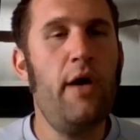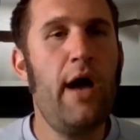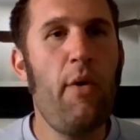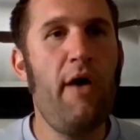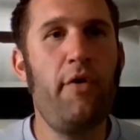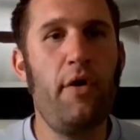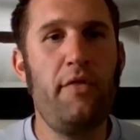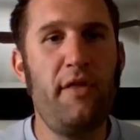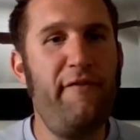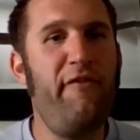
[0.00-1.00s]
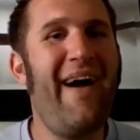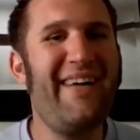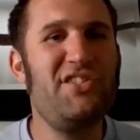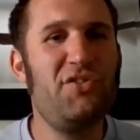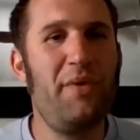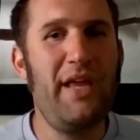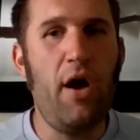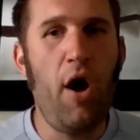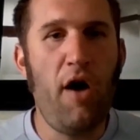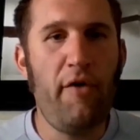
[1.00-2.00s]
However, the Flex 3
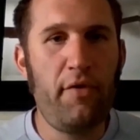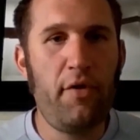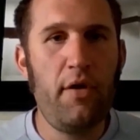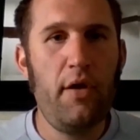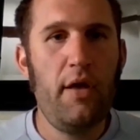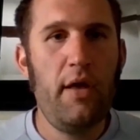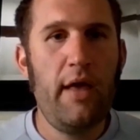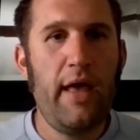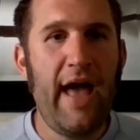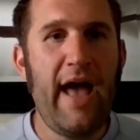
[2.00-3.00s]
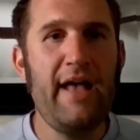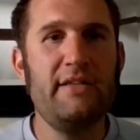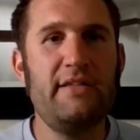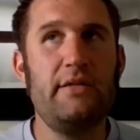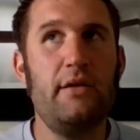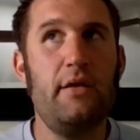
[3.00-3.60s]
offer has